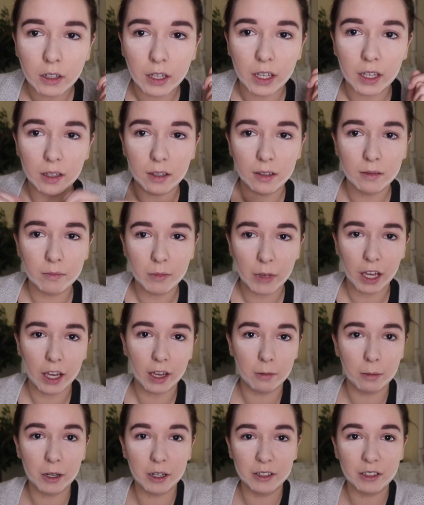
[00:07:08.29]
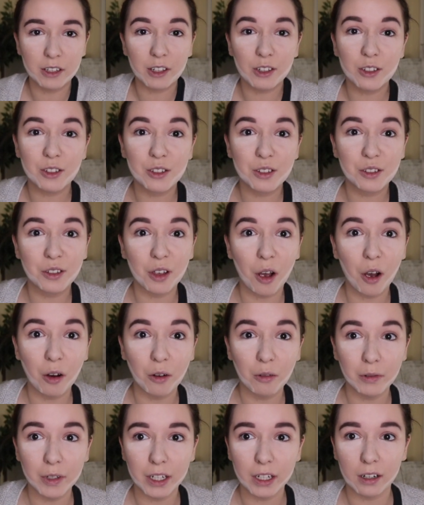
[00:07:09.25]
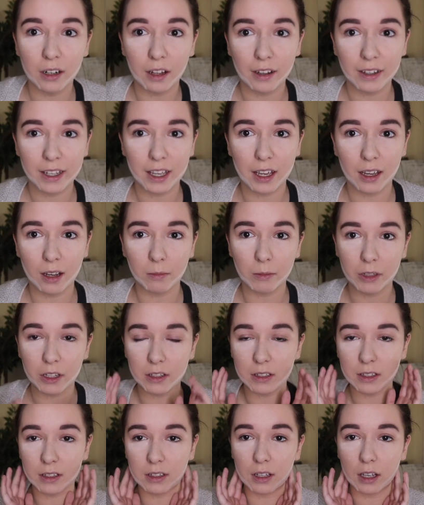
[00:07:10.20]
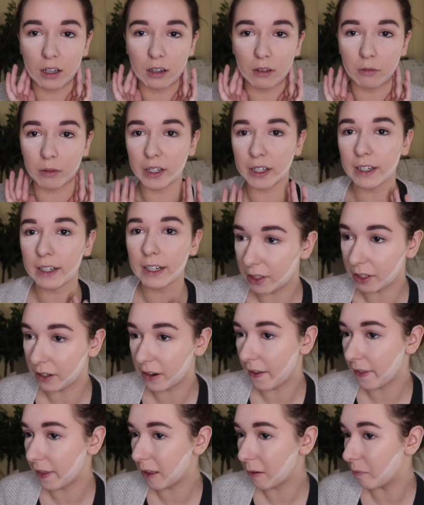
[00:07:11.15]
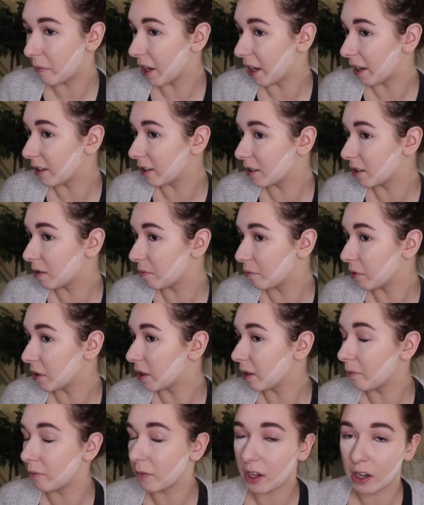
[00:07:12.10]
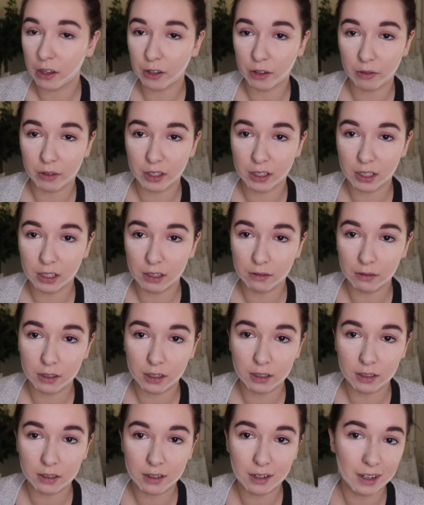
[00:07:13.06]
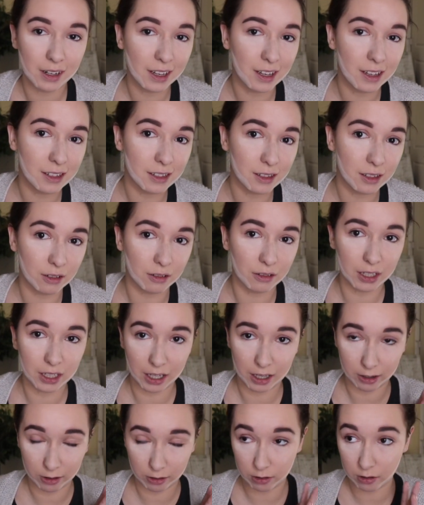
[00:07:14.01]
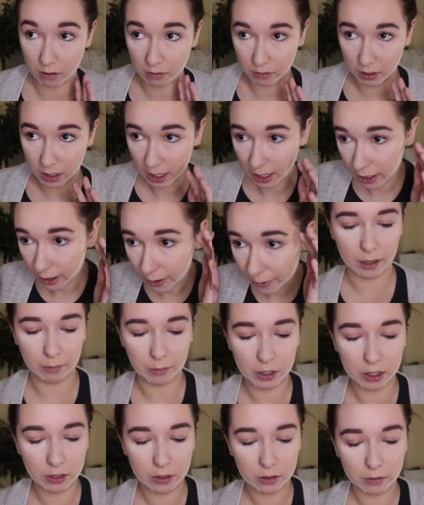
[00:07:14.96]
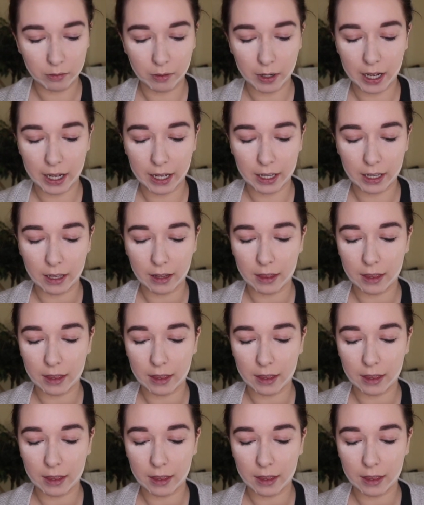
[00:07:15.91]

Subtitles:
Okay, my eyebrows look so weird on camera. This is kind of weird. They're not the best, but I'm not going anywhere tonight, so I kind of don't care. I'm gonna try